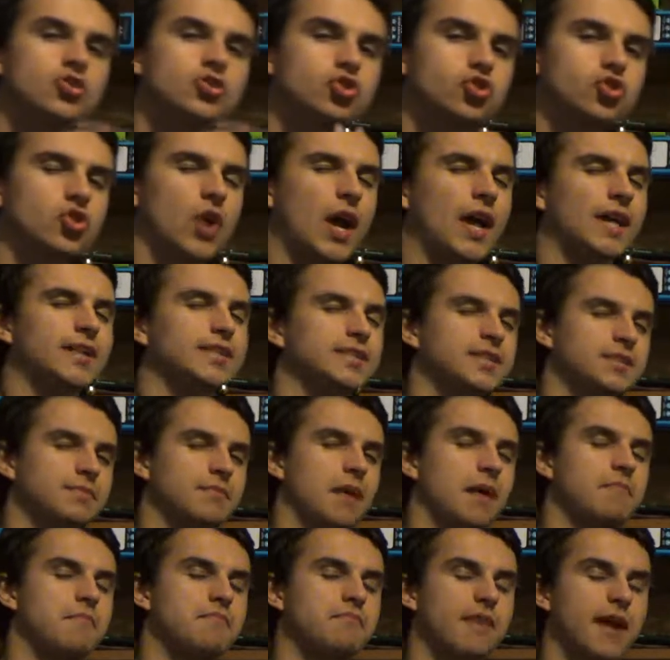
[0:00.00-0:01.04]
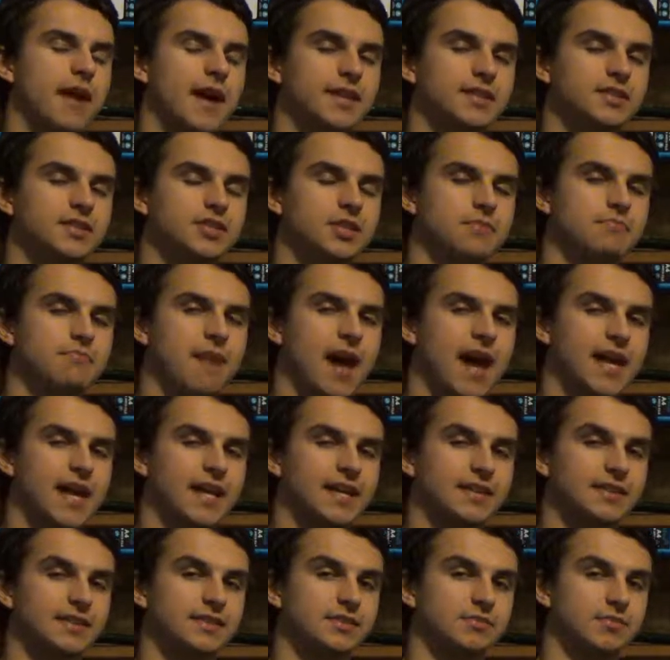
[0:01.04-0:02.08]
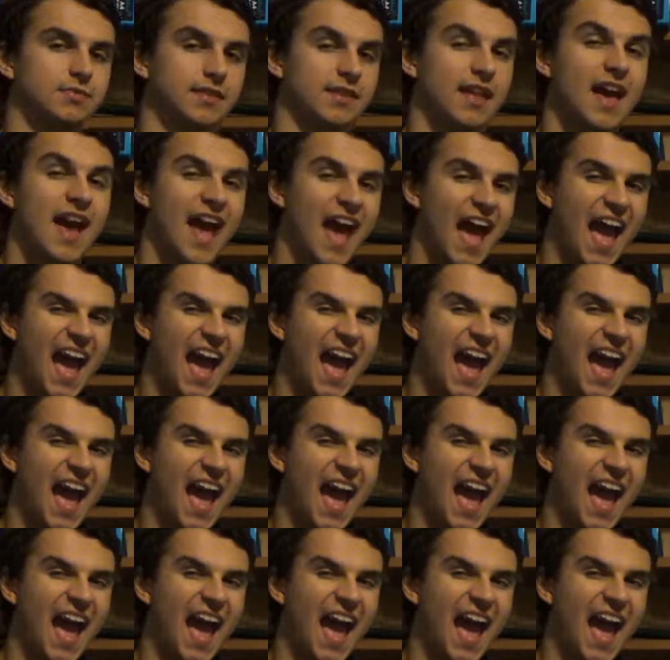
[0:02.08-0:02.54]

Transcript: transmembrane domains with